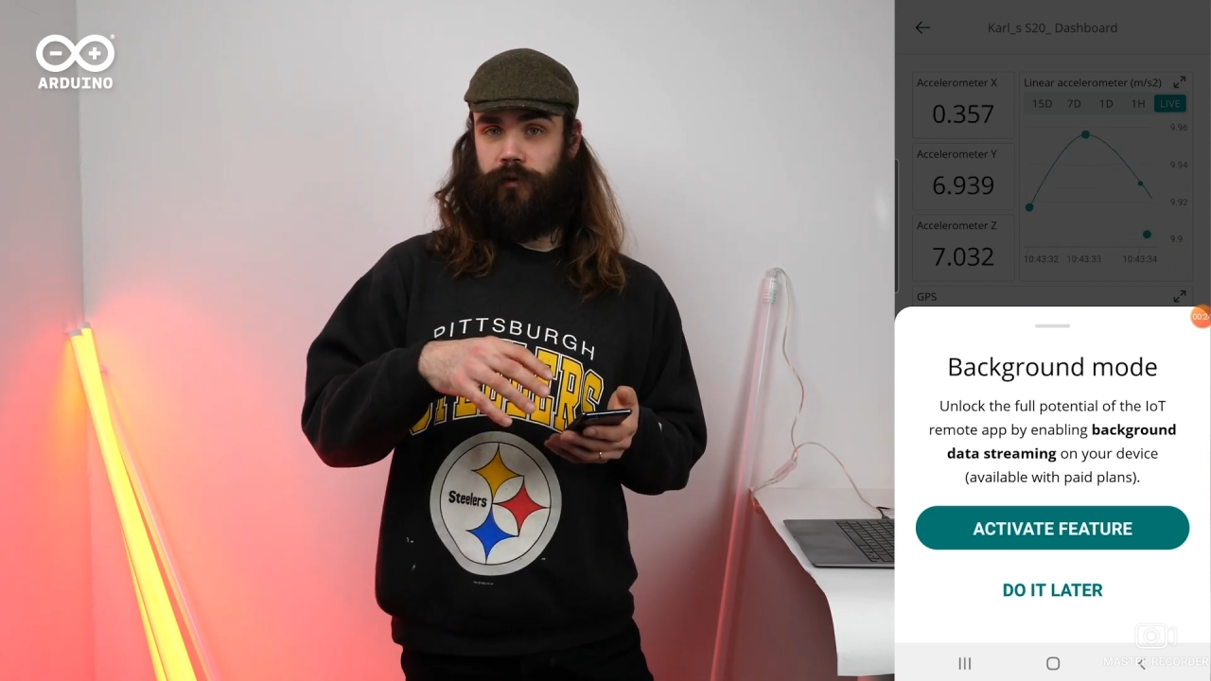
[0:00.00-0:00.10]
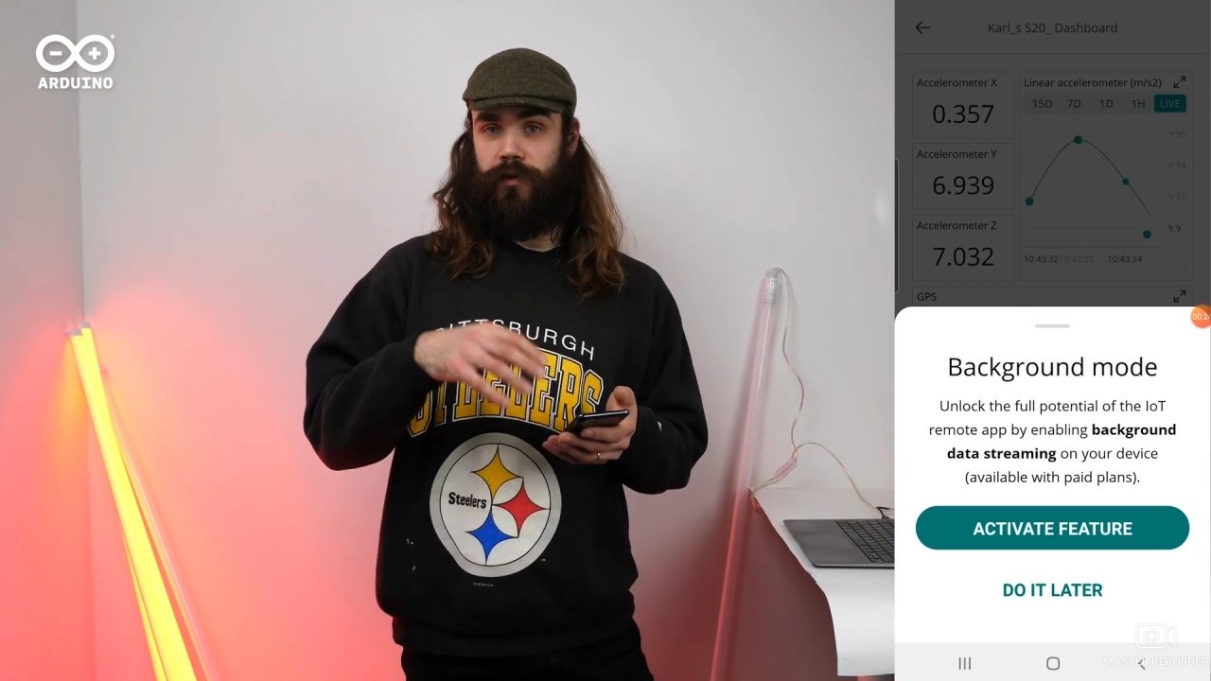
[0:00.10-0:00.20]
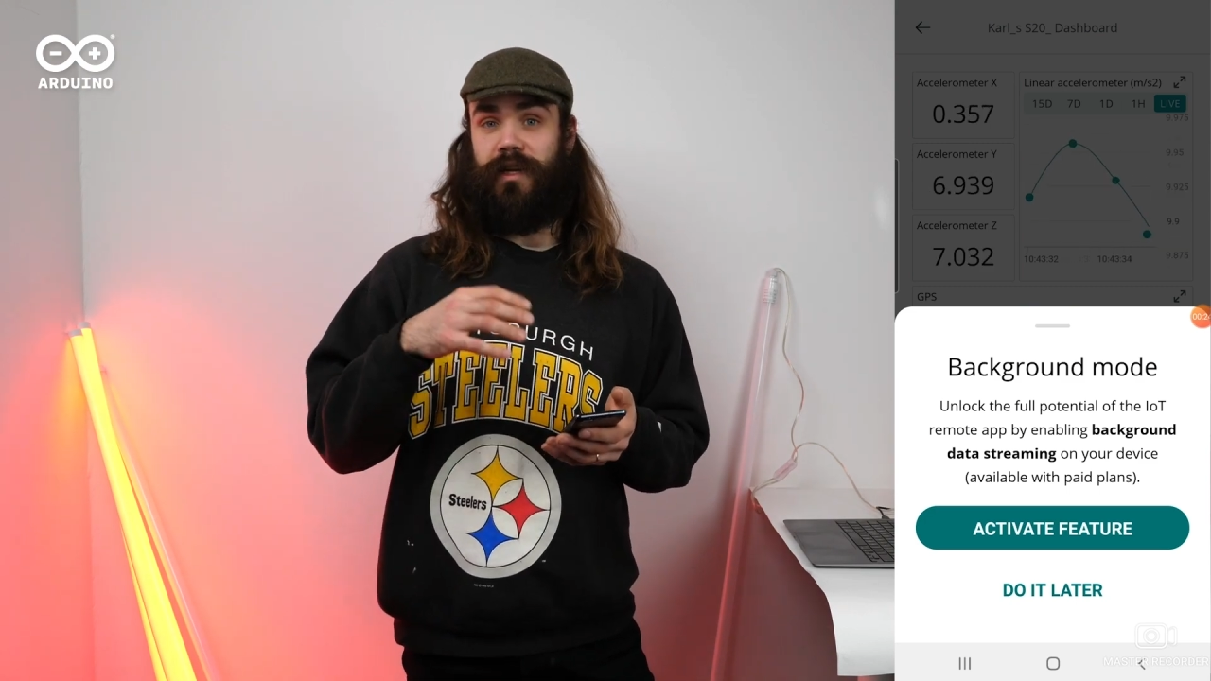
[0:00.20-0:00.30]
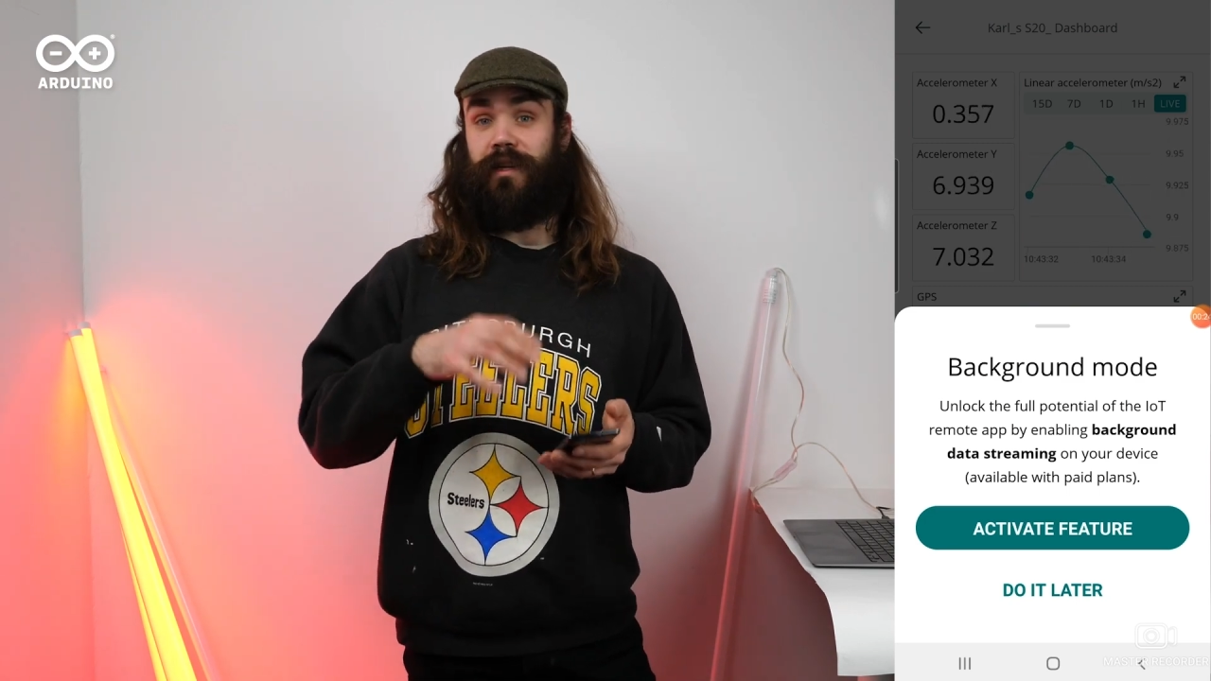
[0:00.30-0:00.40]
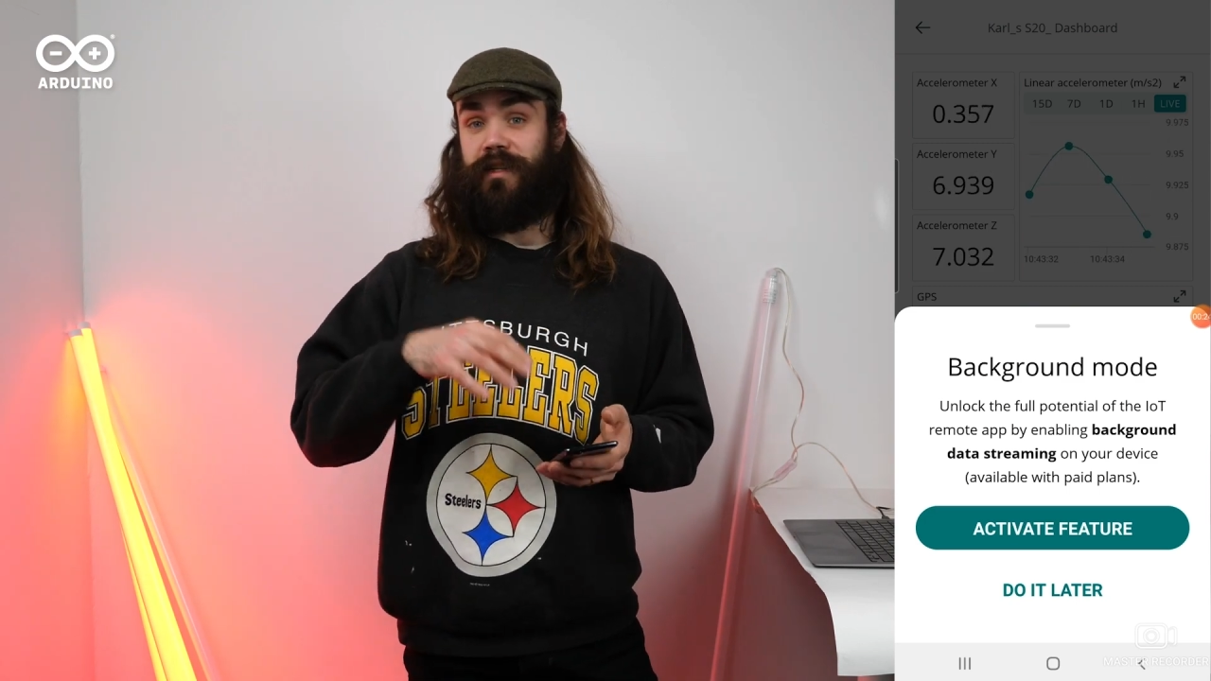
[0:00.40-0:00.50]
to
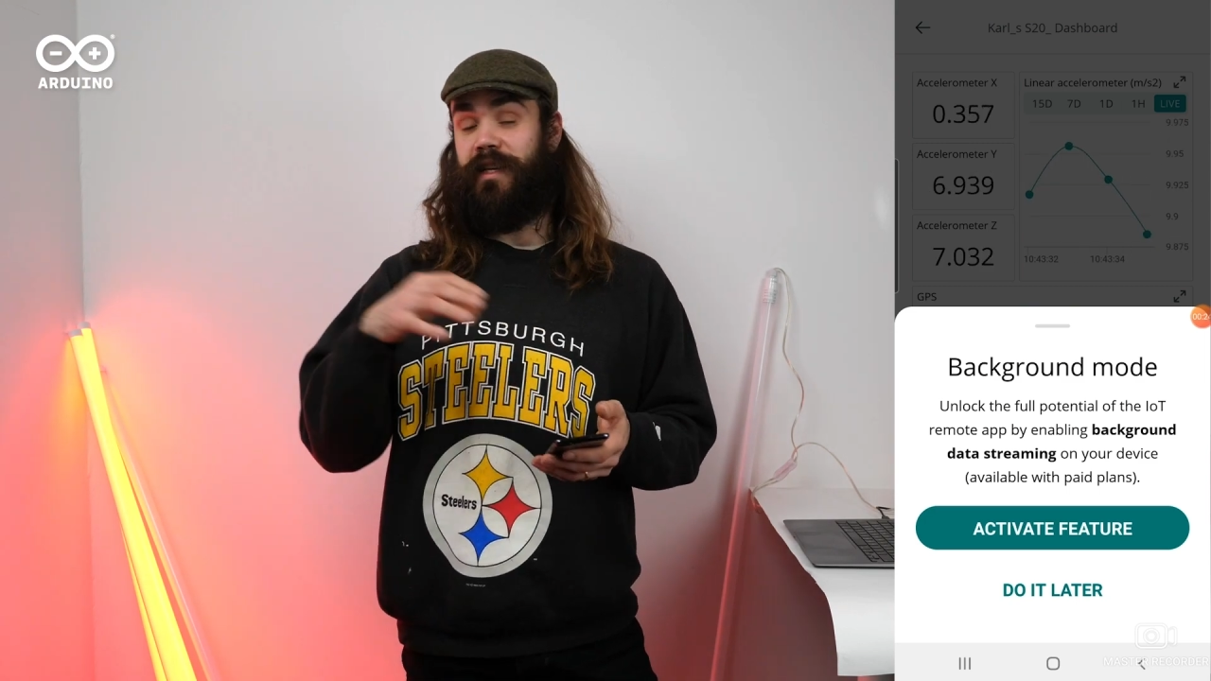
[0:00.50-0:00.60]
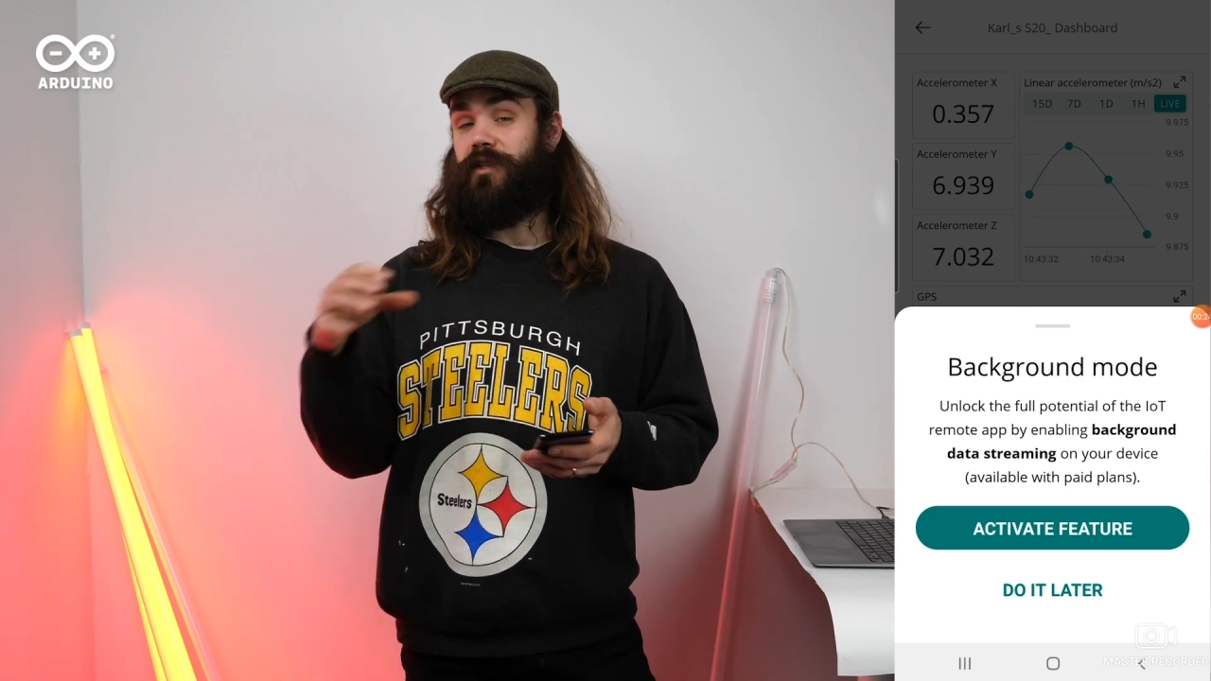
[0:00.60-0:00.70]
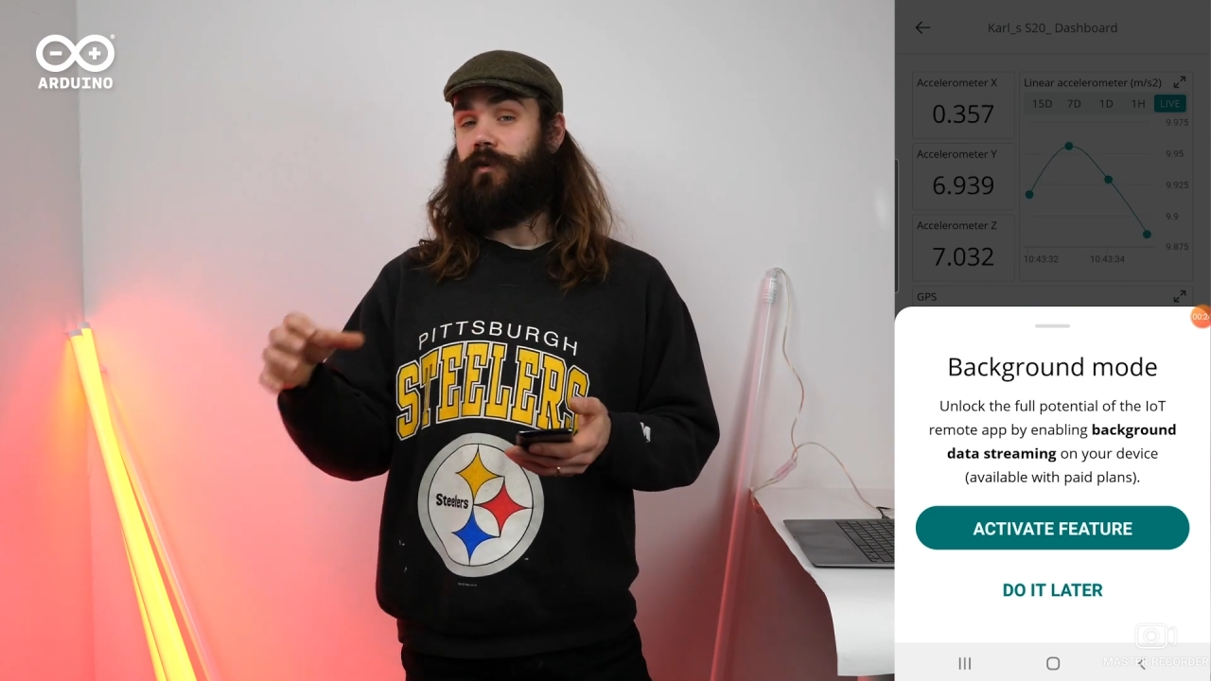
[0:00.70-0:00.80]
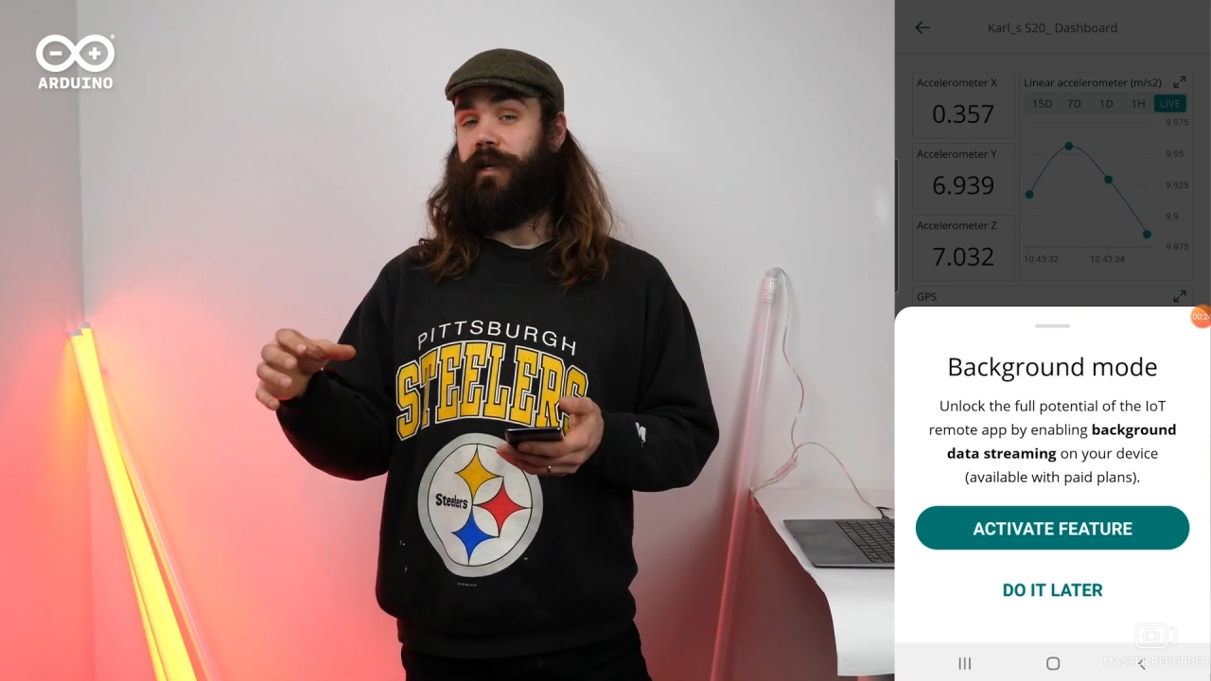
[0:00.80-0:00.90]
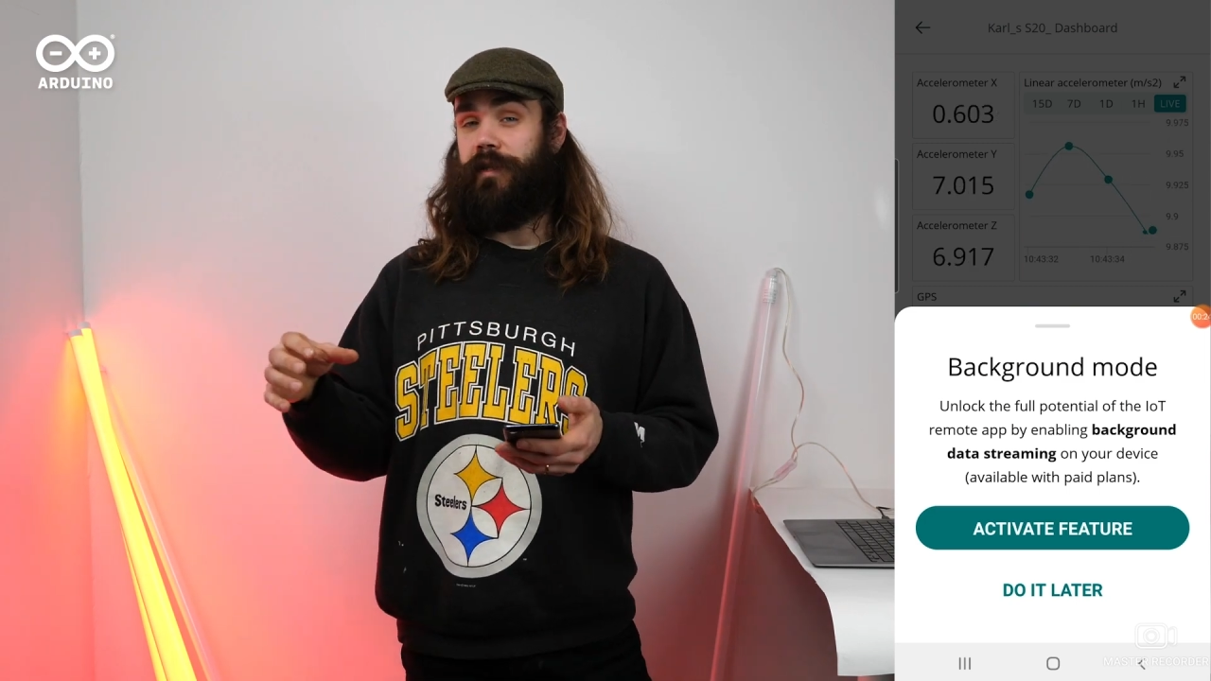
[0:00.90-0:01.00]
send
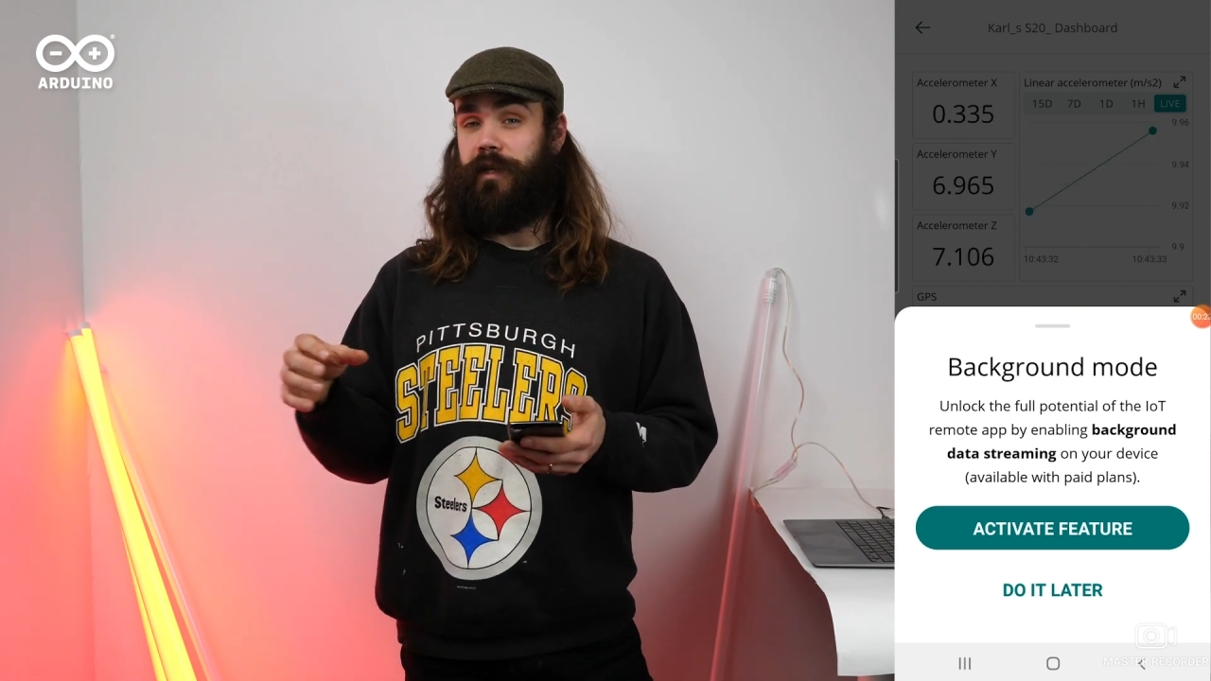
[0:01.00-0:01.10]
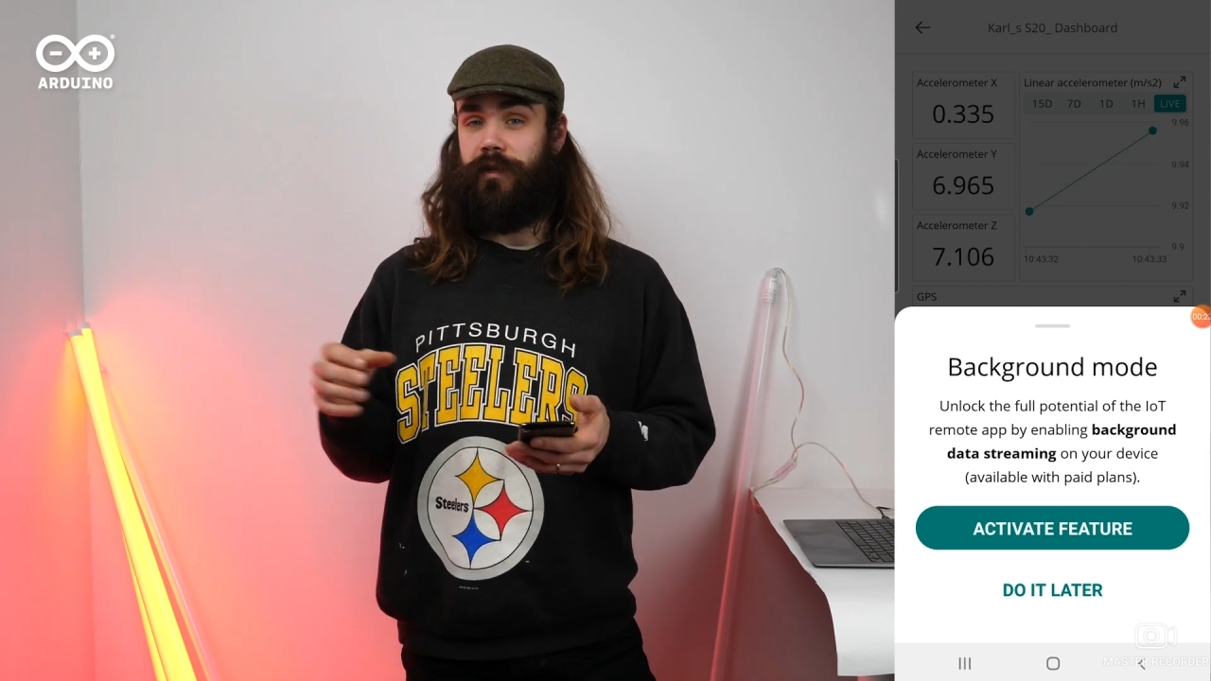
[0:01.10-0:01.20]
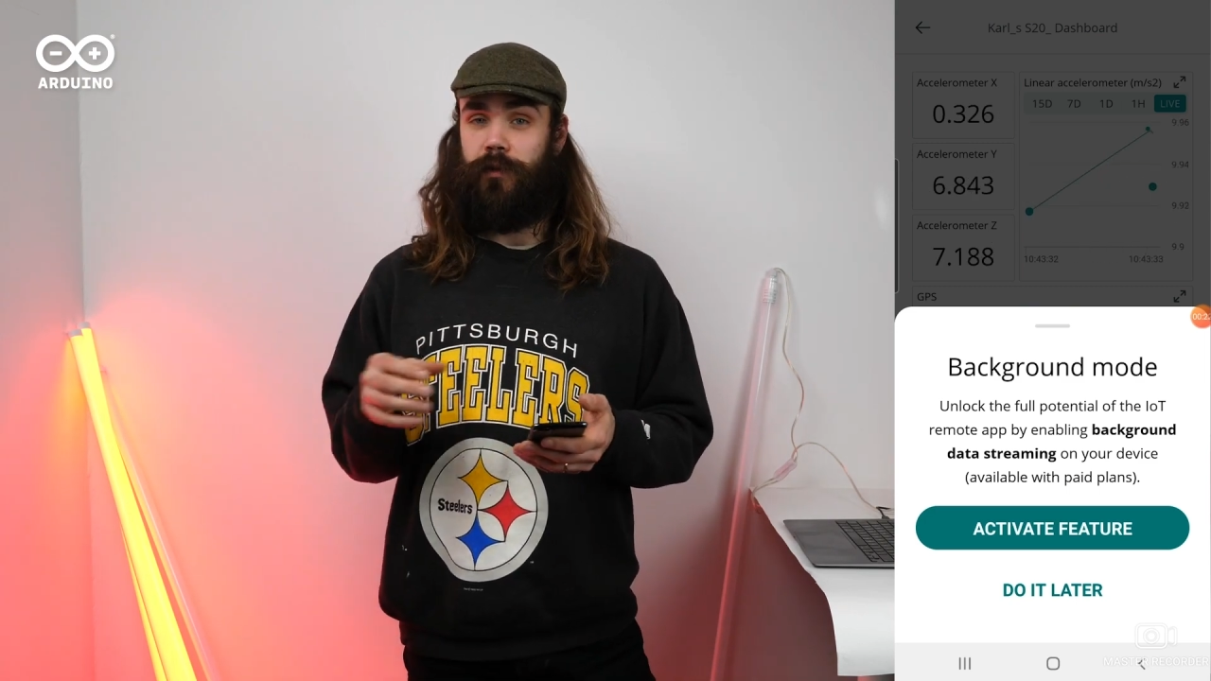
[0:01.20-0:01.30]
sensor data